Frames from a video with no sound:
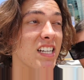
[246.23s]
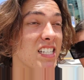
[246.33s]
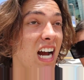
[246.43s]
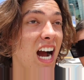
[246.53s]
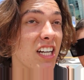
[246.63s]
it
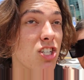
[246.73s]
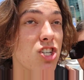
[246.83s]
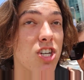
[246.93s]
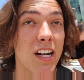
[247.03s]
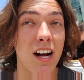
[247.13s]
is hot as
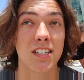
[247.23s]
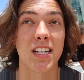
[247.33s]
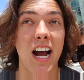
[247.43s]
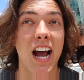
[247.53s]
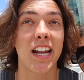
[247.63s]
shit
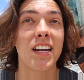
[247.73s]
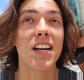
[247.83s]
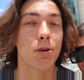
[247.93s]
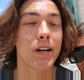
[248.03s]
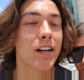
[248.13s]
outside.
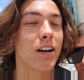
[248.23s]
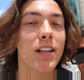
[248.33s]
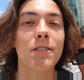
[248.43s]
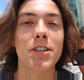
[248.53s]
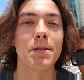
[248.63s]
So we're gonna go
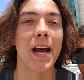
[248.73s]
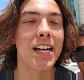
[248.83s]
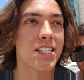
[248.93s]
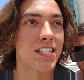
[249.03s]
look for some A